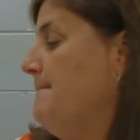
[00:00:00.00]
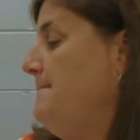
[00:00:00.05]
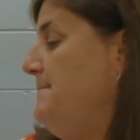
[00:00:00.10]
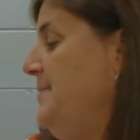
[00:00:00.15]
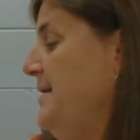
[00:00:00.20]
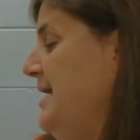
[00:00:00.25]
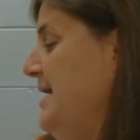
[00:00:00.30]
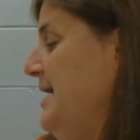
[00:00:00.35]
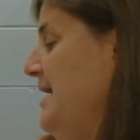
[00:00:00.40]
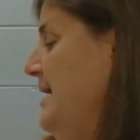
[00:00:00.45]

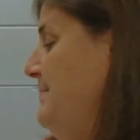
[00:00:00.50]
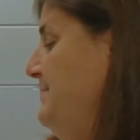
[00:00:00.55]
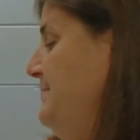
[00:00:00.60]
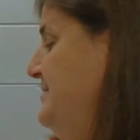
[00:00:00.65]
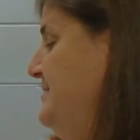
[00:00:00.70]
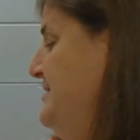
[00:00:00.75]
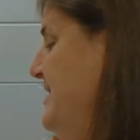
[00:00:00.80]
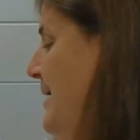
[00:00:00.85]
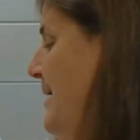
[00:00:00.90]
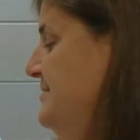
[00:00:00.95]
Beep,
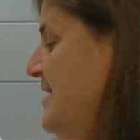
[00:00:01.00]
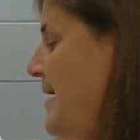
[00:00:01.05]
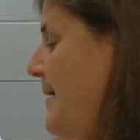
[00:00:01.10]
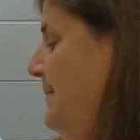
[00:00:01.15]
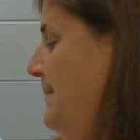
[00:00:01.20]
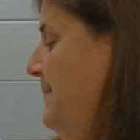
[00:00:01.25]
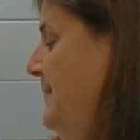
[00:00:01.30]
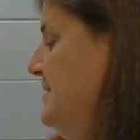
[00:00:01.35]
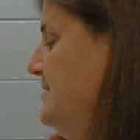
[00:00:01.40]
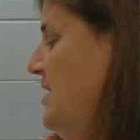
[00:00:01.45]
time's
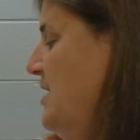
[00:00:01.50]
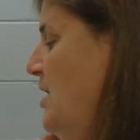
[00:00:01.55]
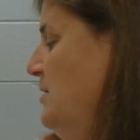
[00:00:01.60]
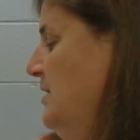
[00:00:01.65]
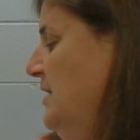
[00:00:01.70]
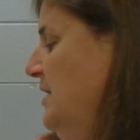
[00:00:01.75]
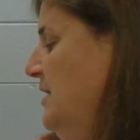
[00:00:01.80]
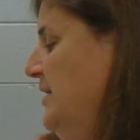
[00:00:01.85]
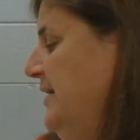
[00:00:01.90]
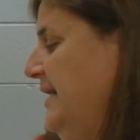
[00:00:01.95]
up. Let's go,
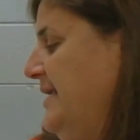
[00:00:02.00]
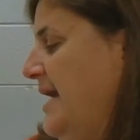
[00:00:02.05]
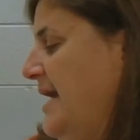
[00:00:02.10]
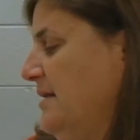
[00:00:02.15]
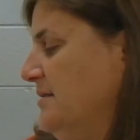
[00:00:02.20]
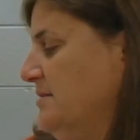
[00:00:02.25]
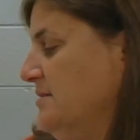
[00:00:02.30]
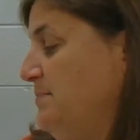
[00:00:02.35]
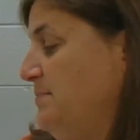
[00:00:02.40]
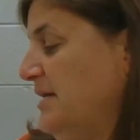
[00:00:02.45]
Larry
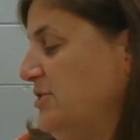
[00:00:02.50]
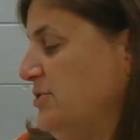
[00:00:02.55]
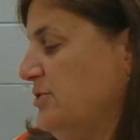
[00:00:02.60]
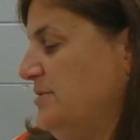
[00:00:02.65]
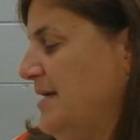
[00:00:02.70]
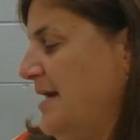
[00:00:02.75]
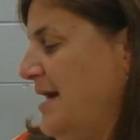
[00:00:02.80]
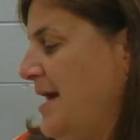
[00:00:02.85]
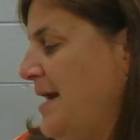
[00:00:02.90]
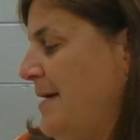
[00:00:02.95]
announced. Picture
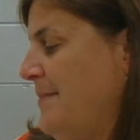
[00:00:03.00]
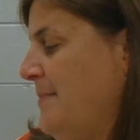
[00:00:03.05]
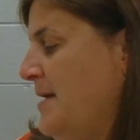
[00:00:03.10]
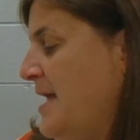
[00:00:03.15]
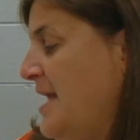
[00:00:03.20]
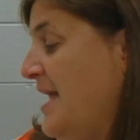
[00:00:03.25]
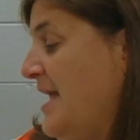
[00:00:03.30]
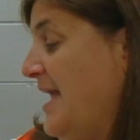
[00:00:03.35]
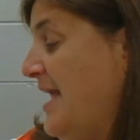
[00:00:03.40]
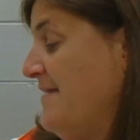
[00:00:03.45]
time.
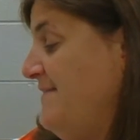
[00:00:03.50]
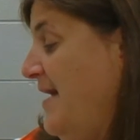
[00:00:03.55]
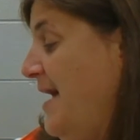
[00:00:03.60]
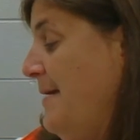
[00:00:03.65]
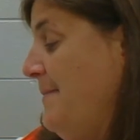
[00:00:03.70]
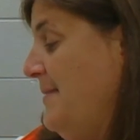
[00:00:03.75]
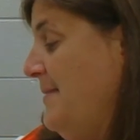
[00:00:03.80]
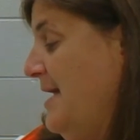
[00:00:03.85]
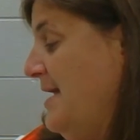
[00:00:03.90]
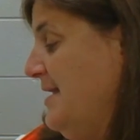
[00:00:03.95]
If
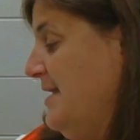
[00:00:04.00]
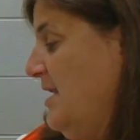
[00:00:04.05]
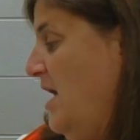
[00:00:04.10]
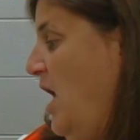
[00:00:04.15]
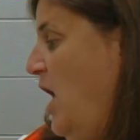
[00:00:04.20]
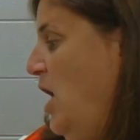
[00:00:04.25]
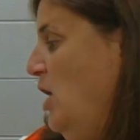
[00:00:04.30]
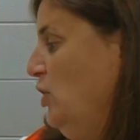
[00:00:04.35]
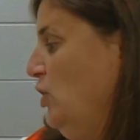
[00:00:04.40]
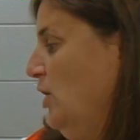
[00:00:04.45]
I'm in it,
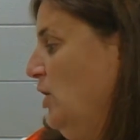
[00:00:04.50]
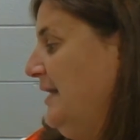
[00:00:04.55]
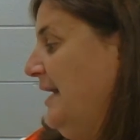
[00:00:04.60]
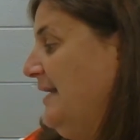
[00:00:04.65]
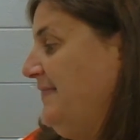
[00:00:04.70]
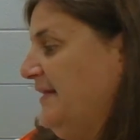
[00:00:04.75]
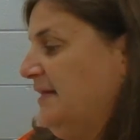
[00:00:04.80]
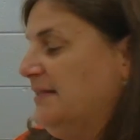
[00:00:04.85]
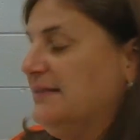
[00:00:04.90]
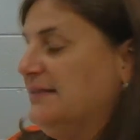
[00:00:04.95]
I'll look
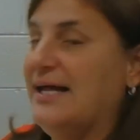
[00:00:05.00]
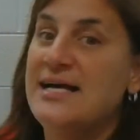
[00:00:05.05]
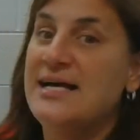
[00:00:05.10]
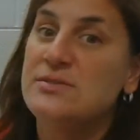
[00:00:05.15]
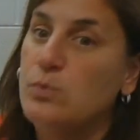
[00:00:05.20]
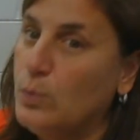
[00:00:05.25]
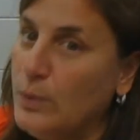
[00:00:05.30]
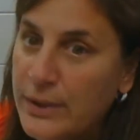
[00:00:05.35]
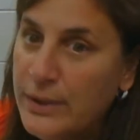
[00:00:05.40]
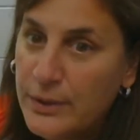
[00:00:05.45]
like the
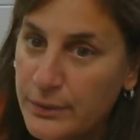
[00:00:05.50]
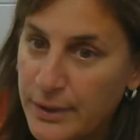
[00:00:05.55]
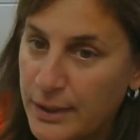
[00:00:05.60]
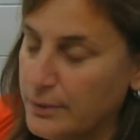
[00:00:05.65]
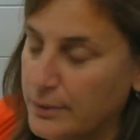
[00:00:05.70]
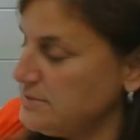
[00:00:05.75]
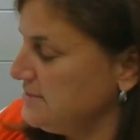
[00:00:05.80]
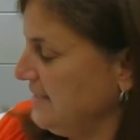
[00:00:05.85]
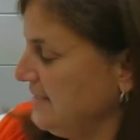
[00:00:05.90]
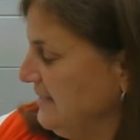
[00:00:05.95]
class
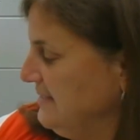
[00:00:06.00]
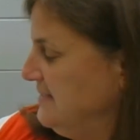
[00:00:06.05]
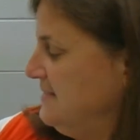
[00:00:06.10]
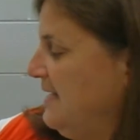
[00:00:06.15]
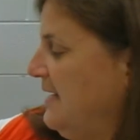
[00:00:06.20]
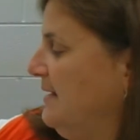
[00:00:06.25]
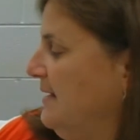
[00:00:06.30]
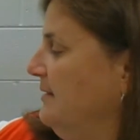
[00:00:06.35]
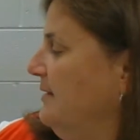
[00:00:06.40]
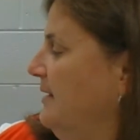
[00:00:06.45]
weirdo, said
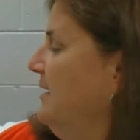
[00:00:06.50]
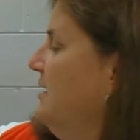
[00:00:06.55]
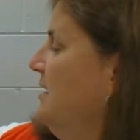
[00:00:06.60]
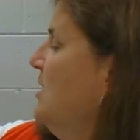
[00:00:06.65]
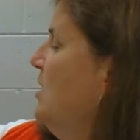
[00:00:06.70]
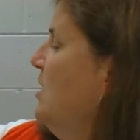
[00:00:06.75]
Stanley.